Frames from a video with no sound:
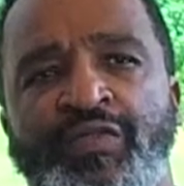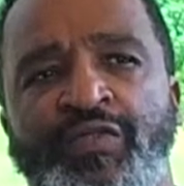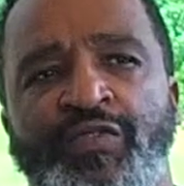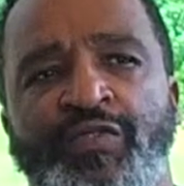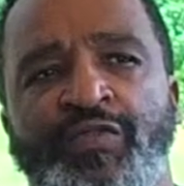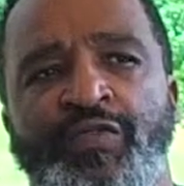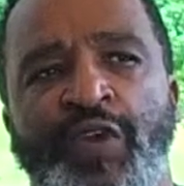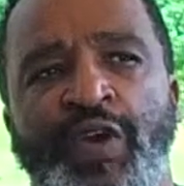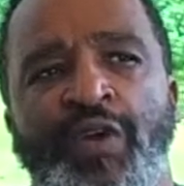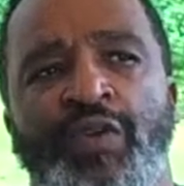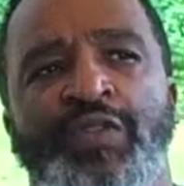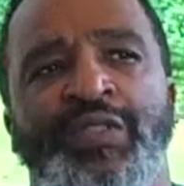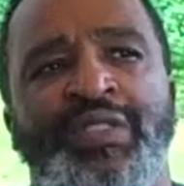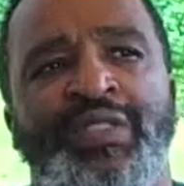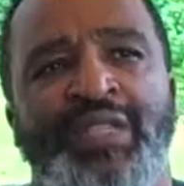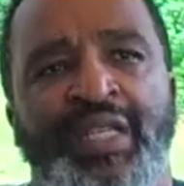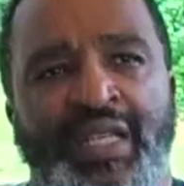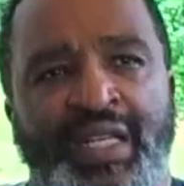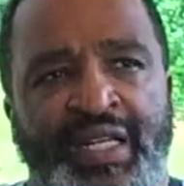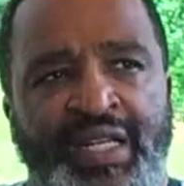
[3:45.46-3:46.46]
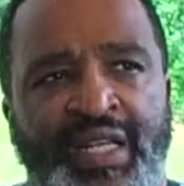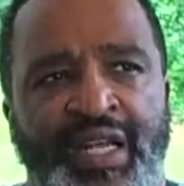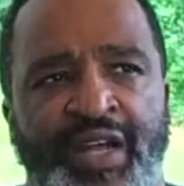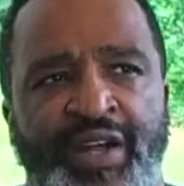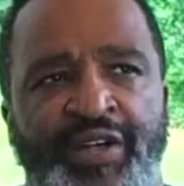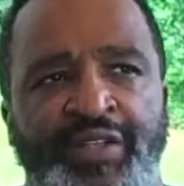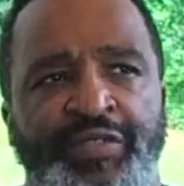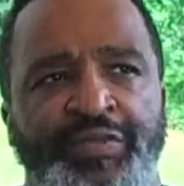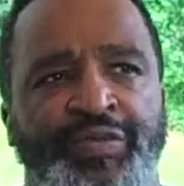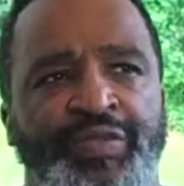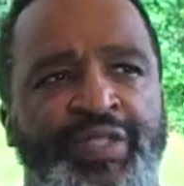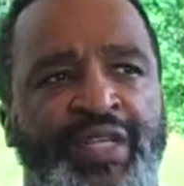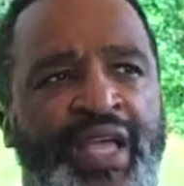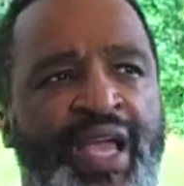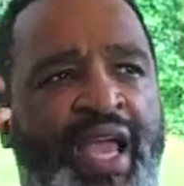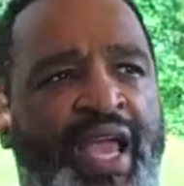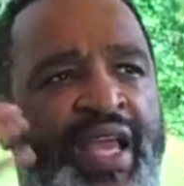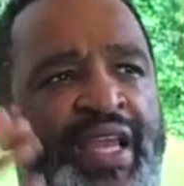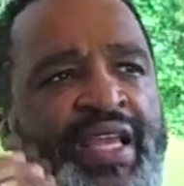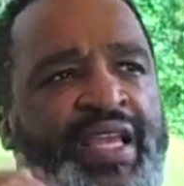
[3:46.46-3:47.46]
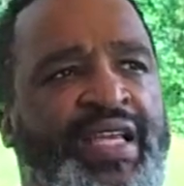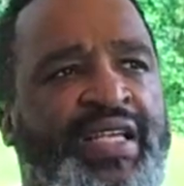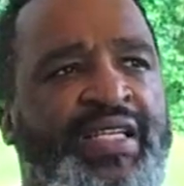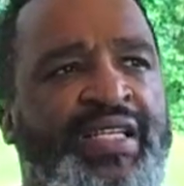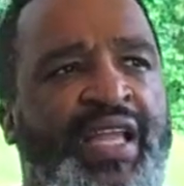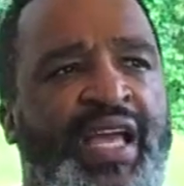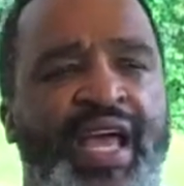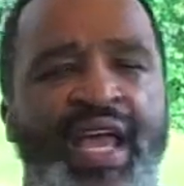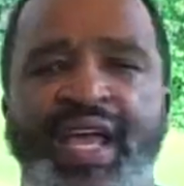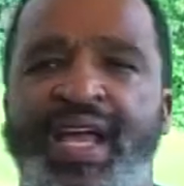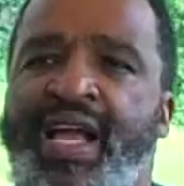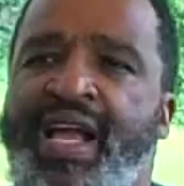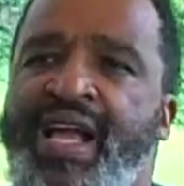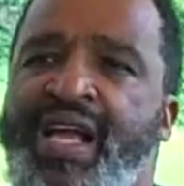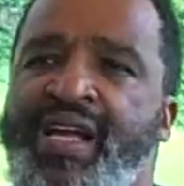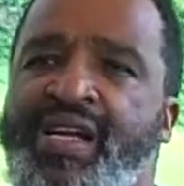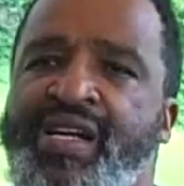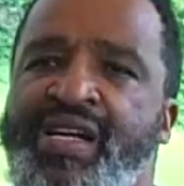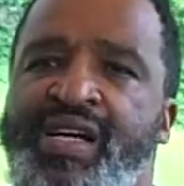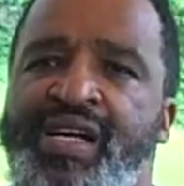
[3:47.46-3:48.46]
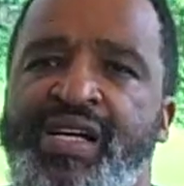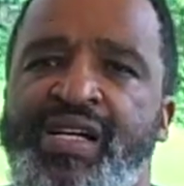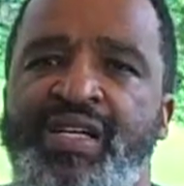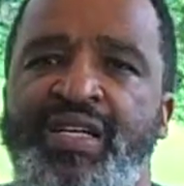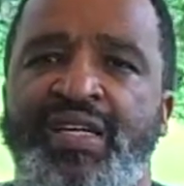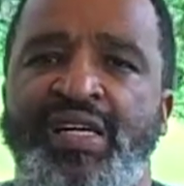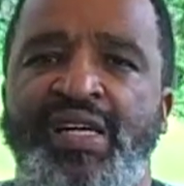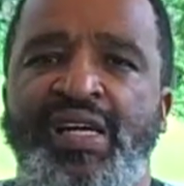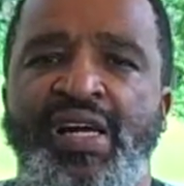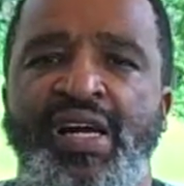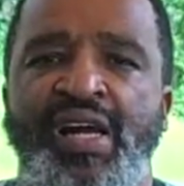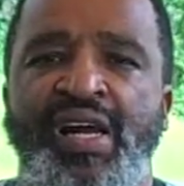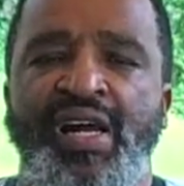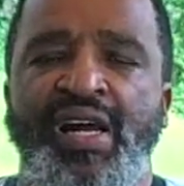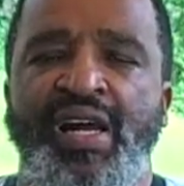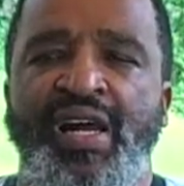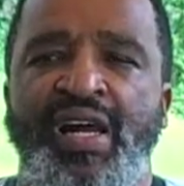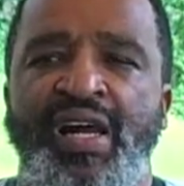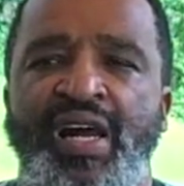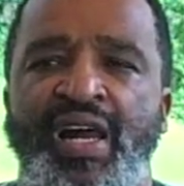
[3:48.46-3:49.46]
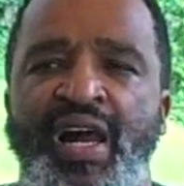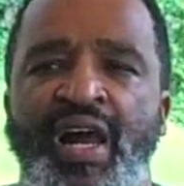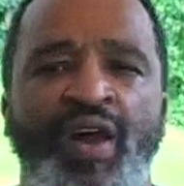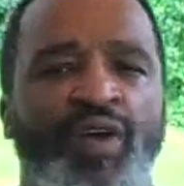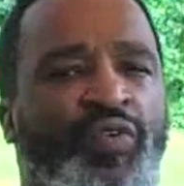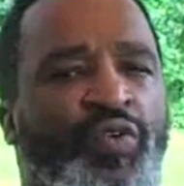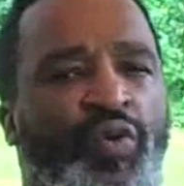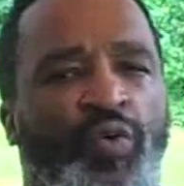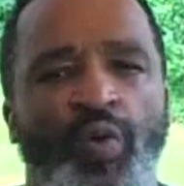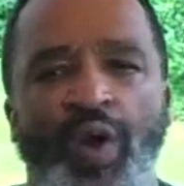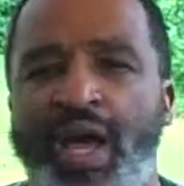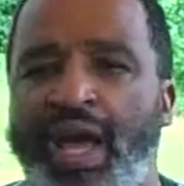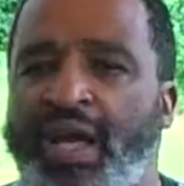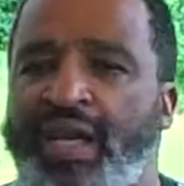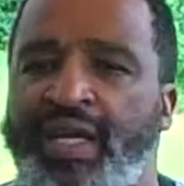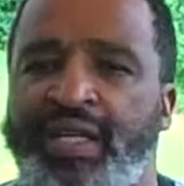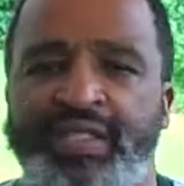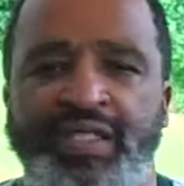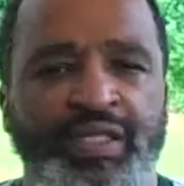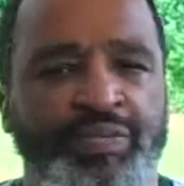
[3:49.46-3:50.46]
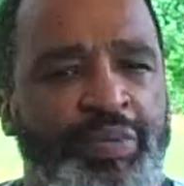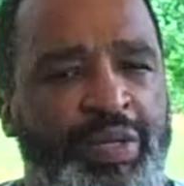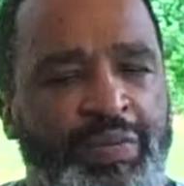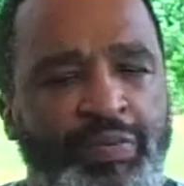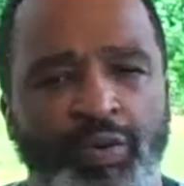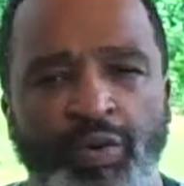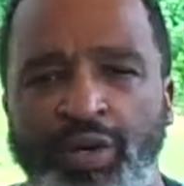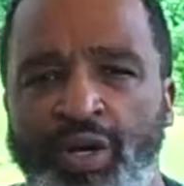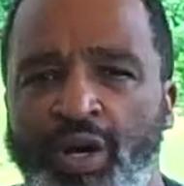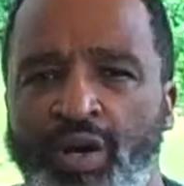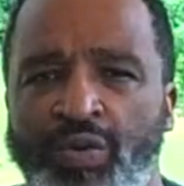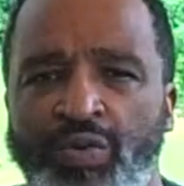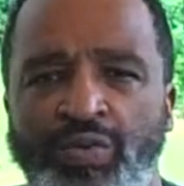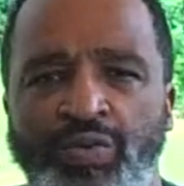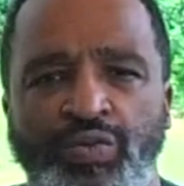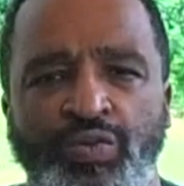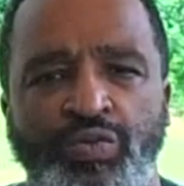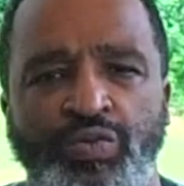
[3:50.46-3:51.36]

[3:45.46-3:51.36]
Pharaoh's sitting there, and he's like, I don't know why I let these people go.